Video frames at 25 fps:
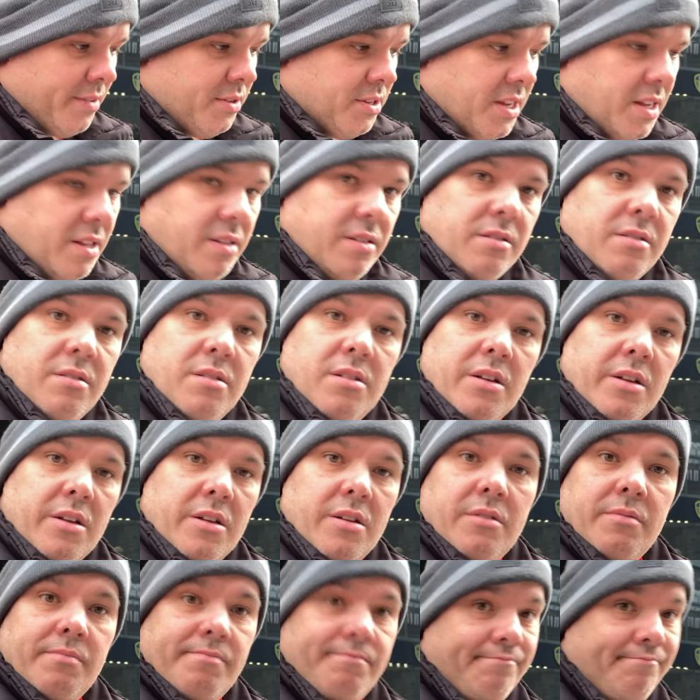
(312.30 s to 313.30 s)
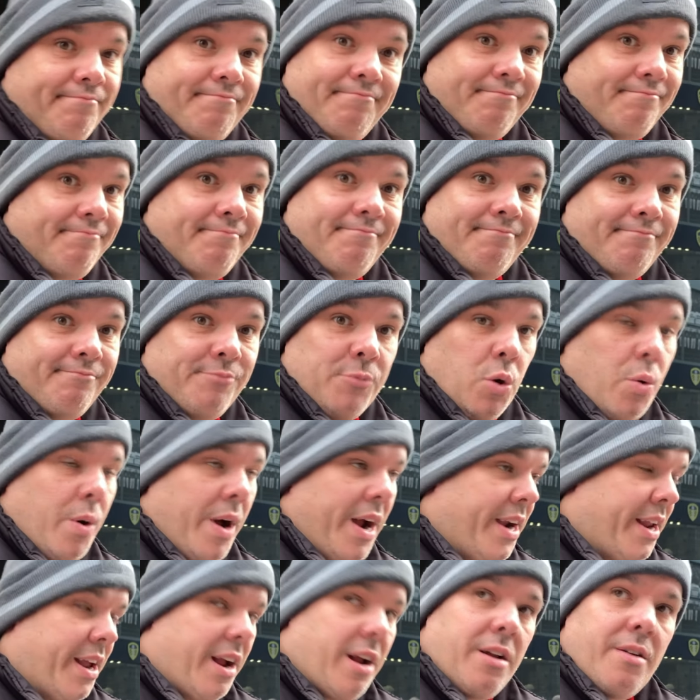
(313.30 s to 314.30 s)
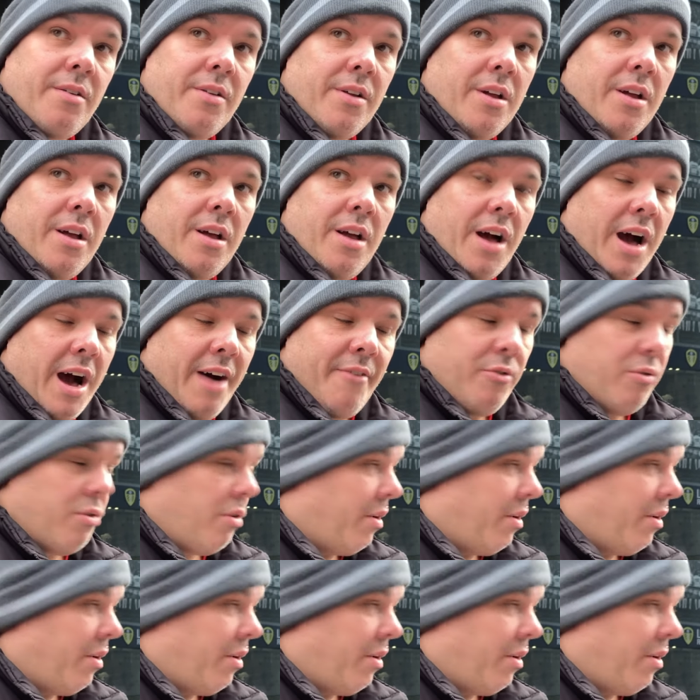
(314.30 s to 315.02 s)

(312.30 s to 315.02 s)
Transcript: skin. No idea. I don't know